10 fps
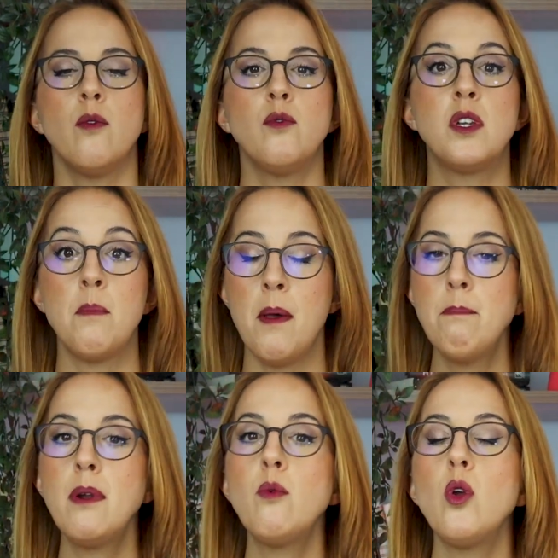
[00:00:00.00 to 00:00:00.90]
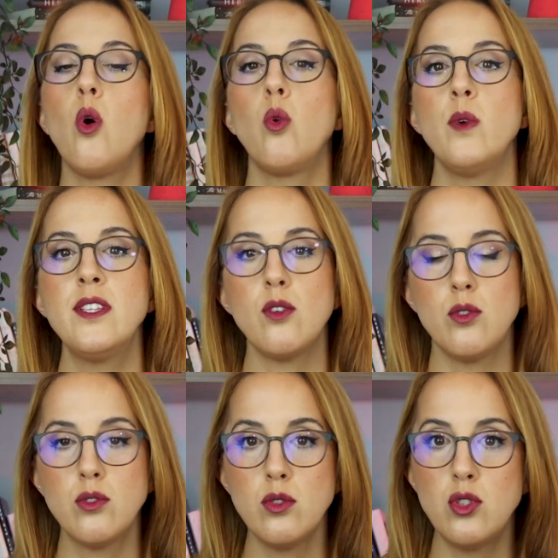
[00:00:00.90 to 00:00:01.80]
Remember, we always
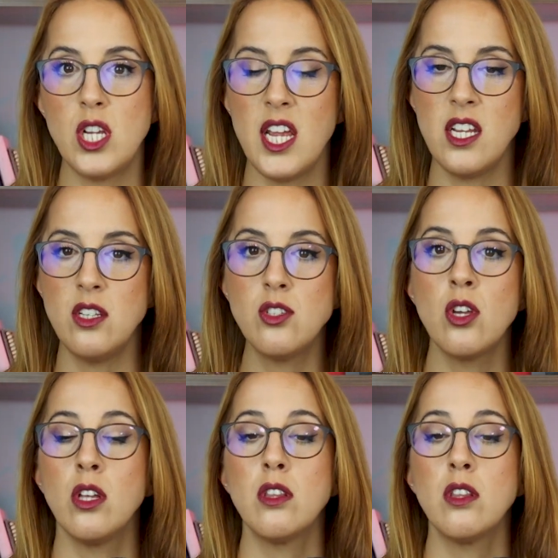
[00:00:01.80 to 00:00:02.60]
also change